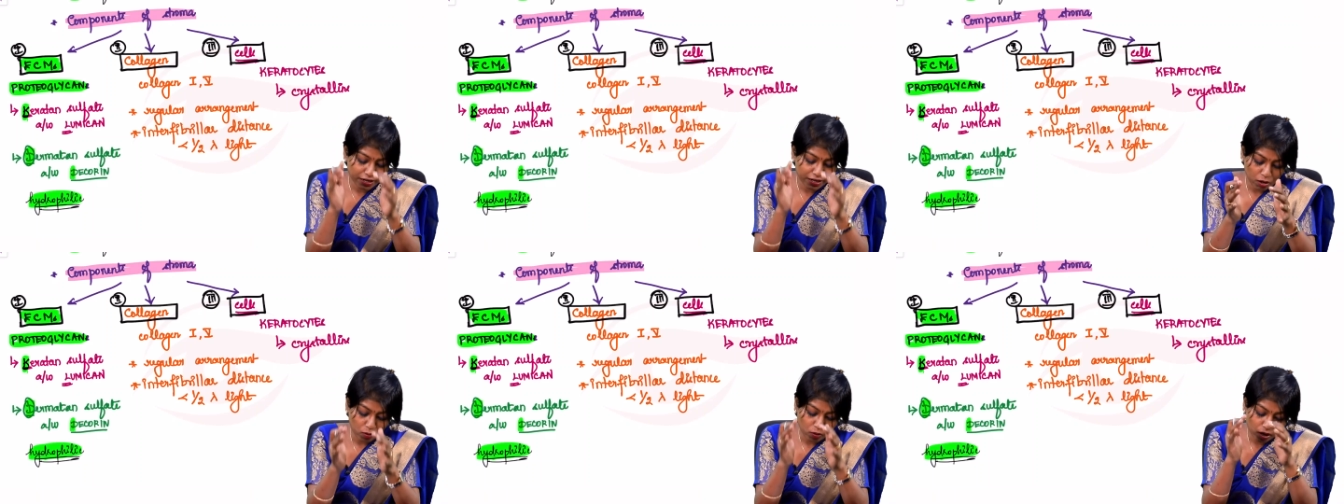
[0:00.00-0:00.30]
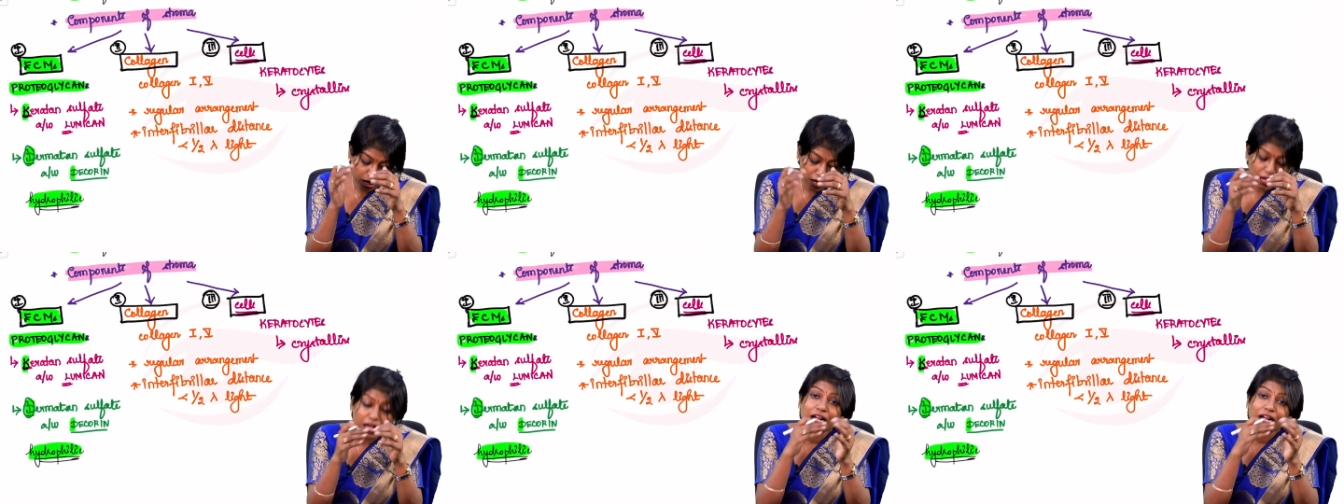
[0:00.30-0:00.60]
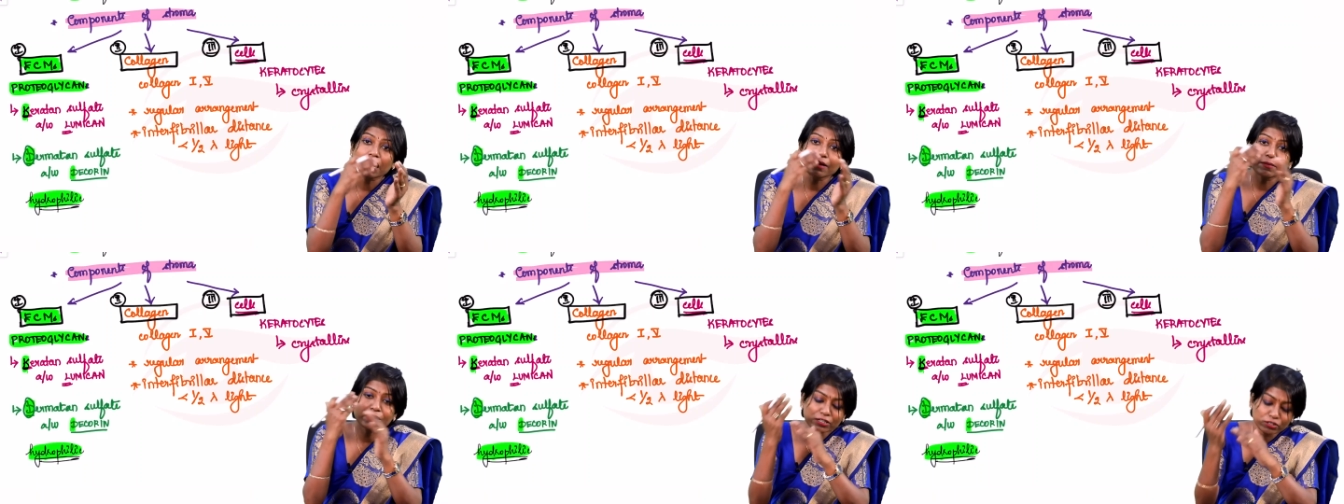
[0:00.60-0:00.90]
Now,
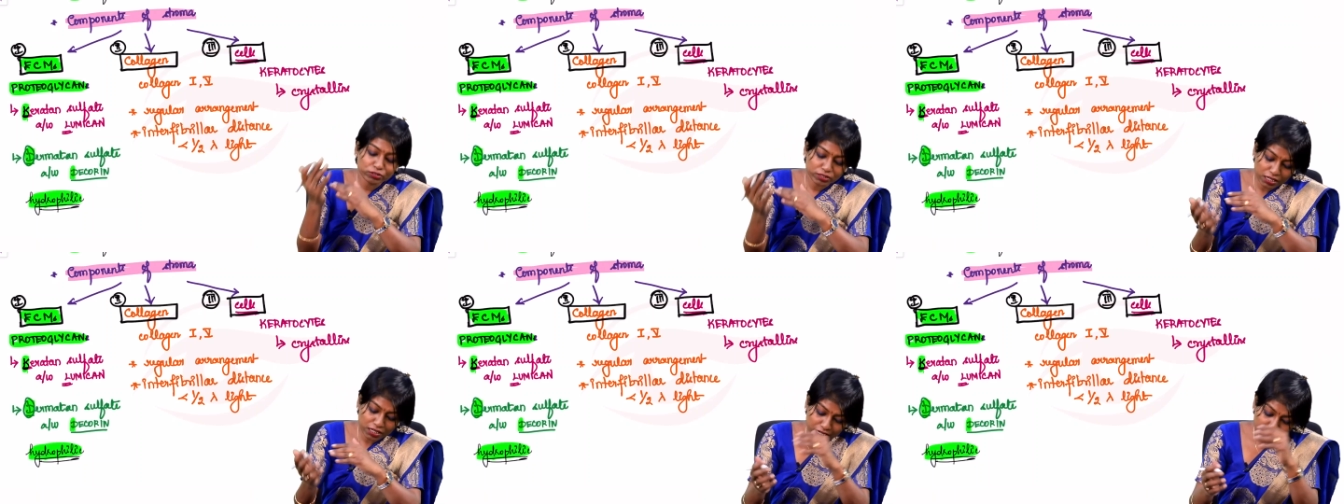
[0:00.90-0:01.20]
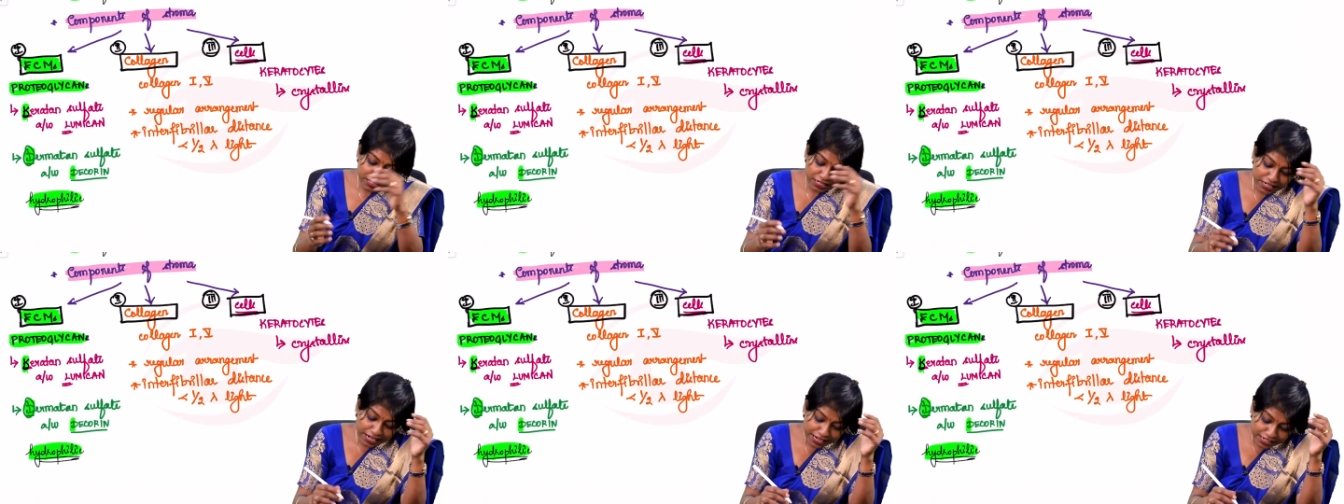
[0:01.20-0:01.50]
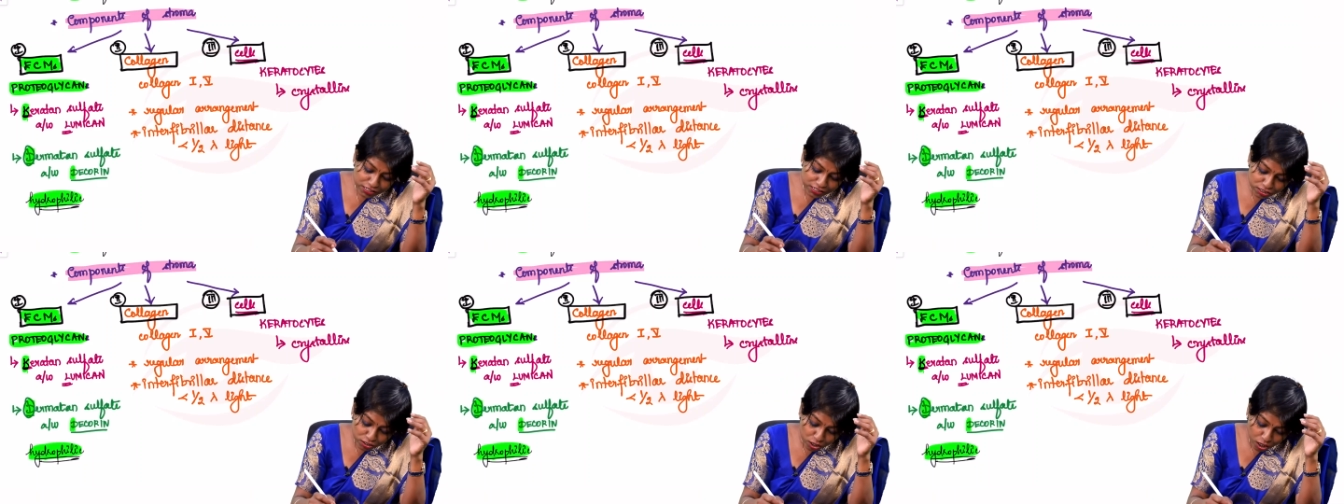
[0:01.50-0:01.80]
coming to the
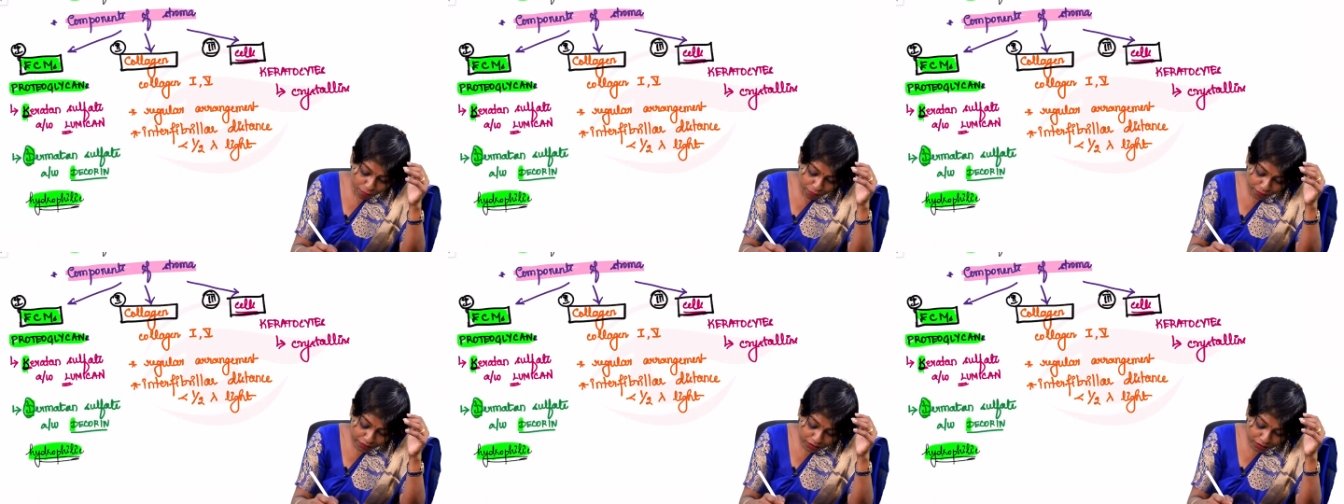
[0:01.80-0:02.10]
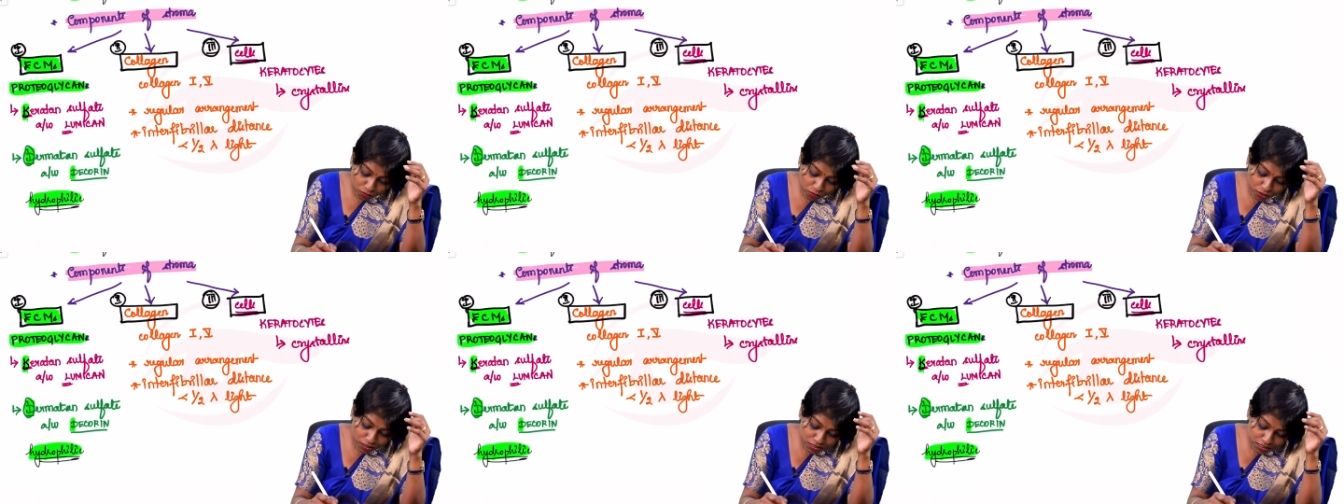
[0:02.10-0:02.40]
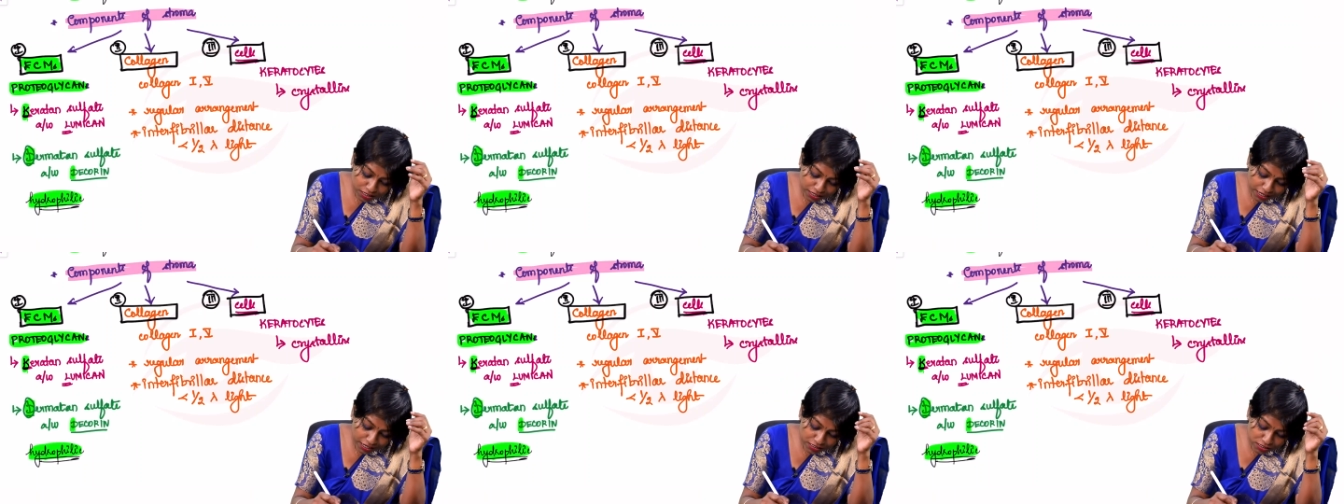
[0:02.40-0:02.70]
next component. What is the